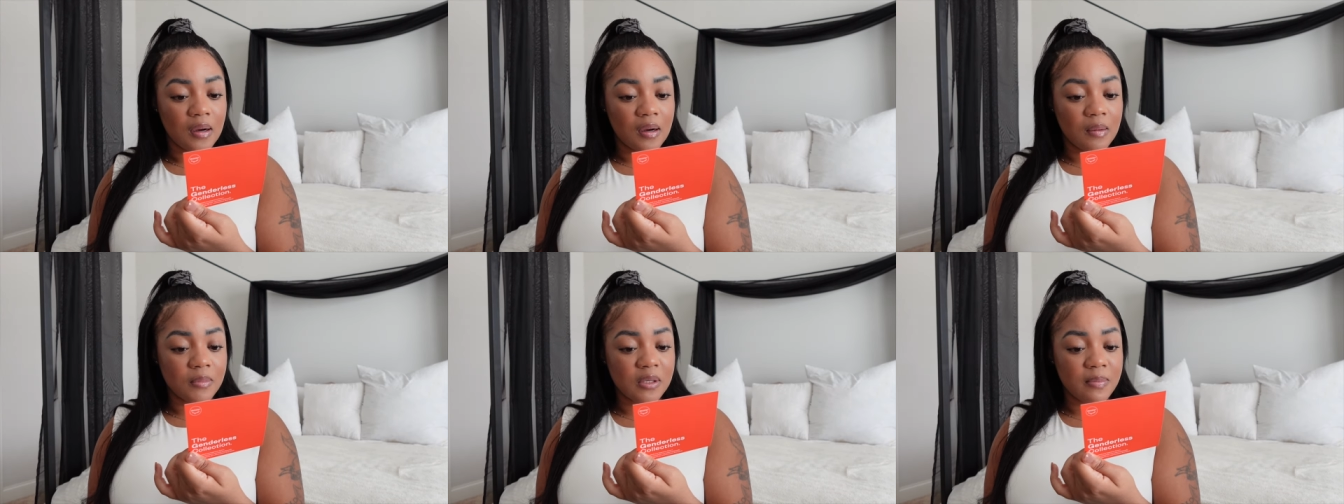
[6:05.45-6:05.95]

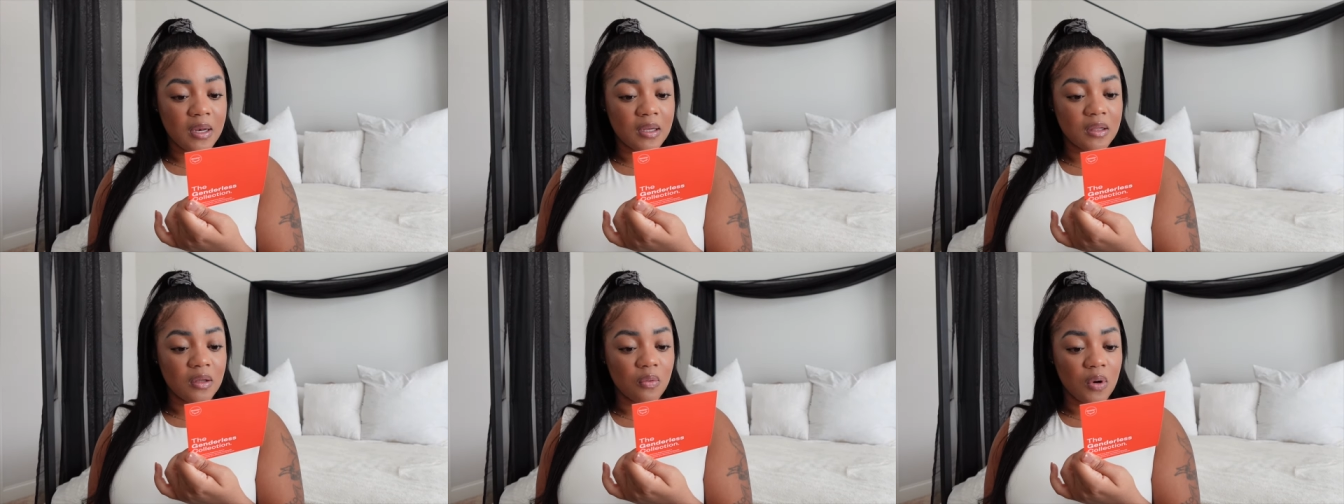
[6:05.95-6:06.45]
i'm
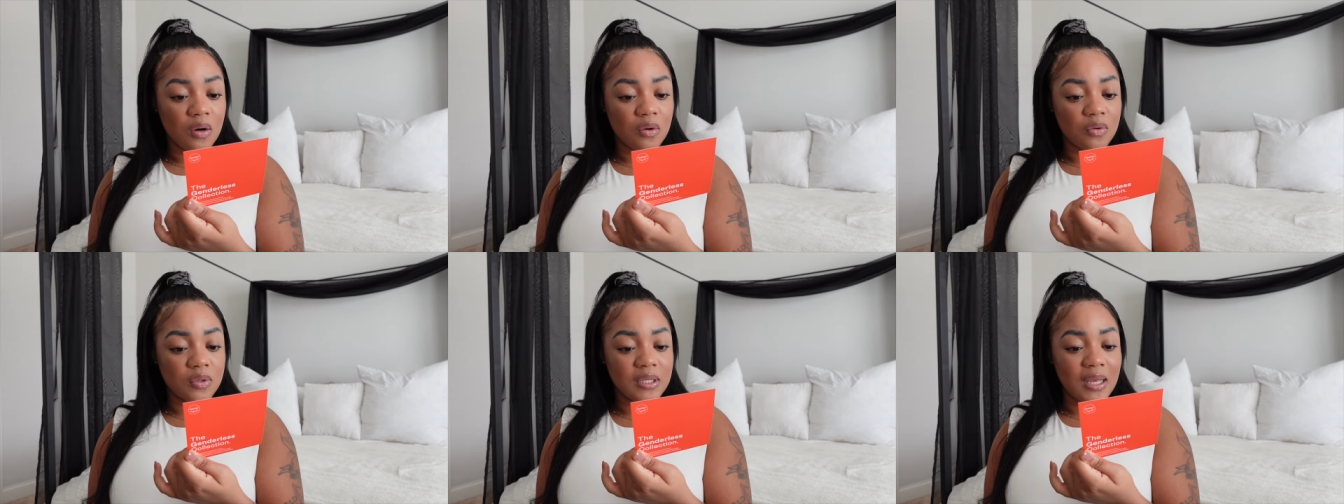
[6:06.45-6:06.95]
smelling the
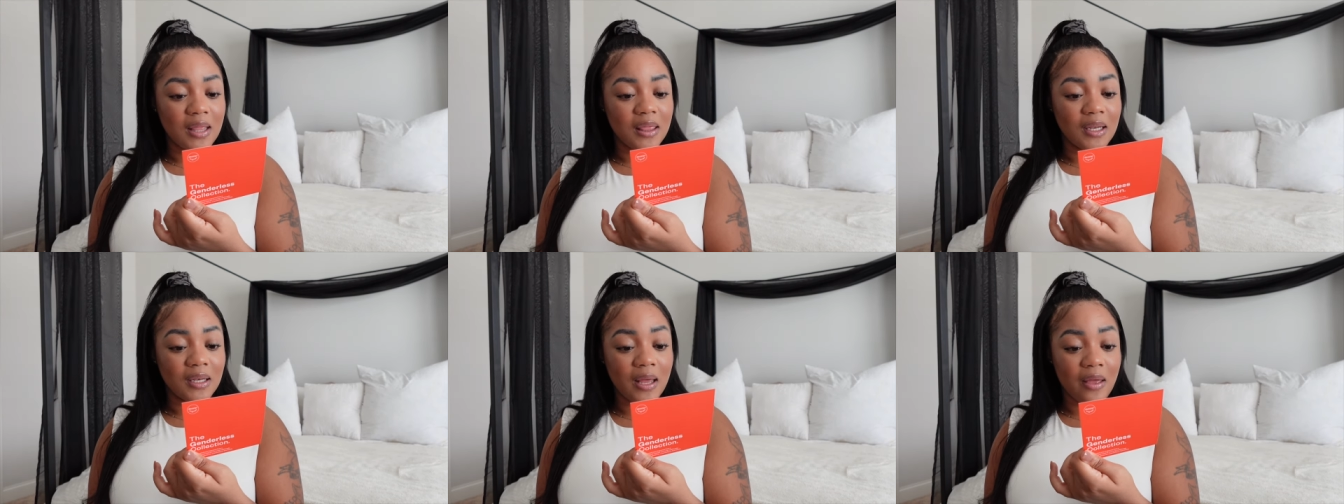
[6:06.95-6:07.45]
rose and
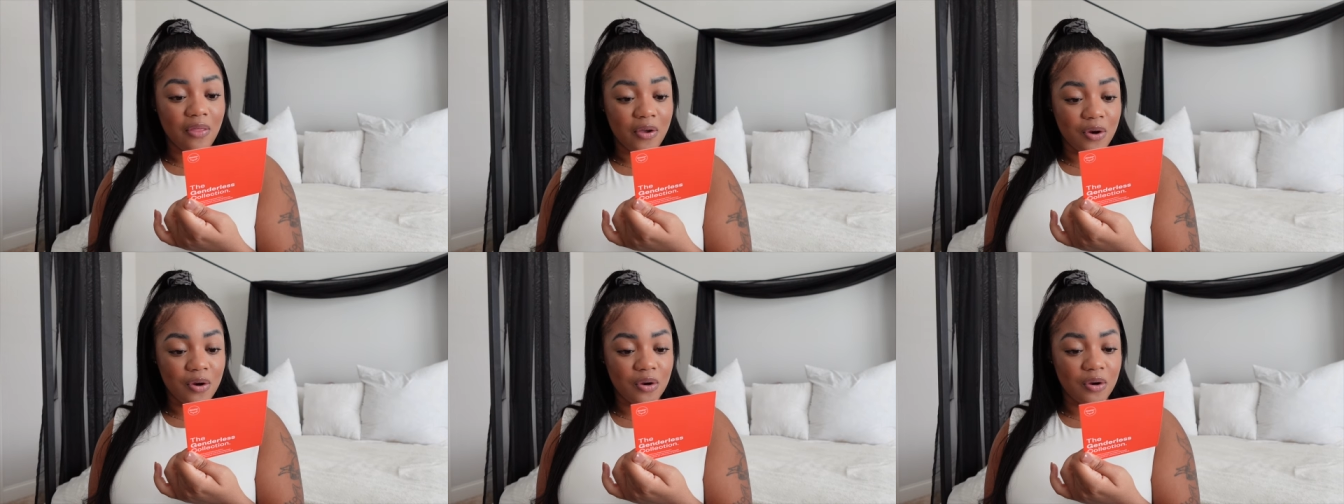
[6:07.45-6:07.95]
the
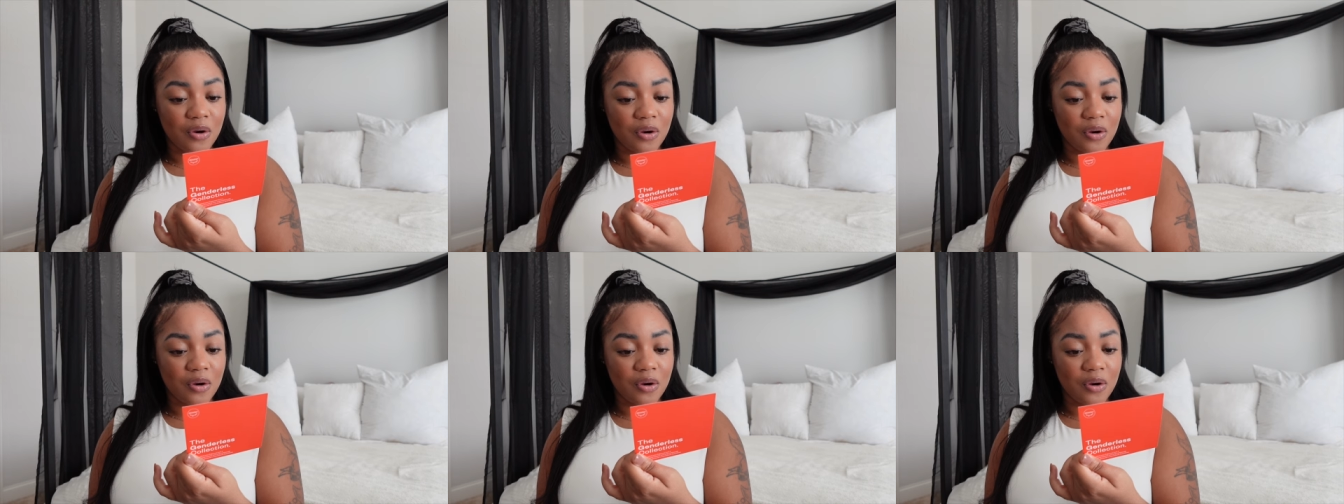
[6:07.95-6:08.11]
leather